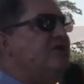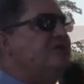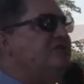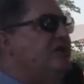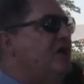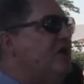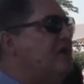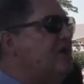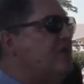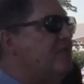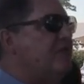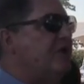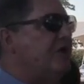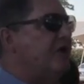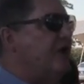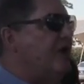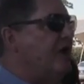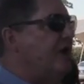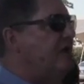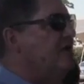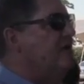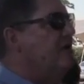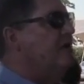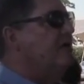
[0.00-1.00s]
tell you to
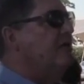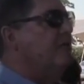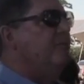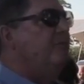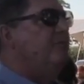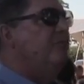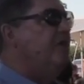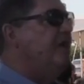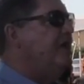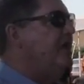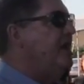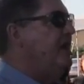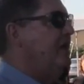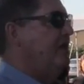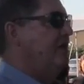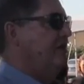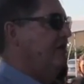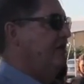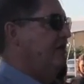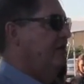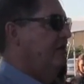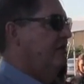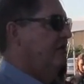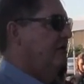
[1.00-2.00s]
begin, begin.
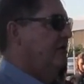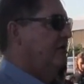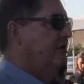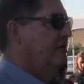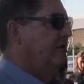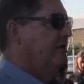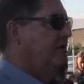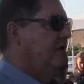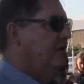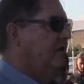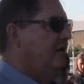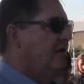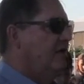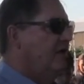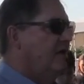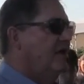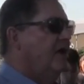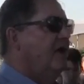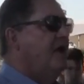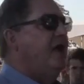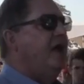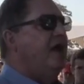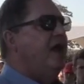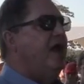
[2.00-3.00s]

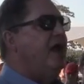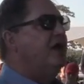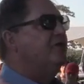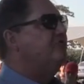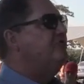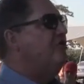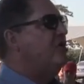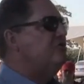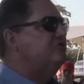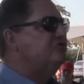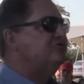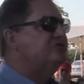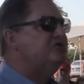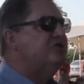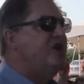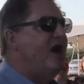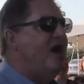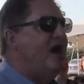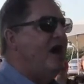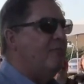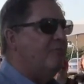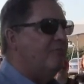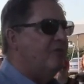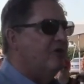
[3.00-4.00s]
And don't
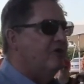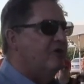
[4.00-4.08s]
stop.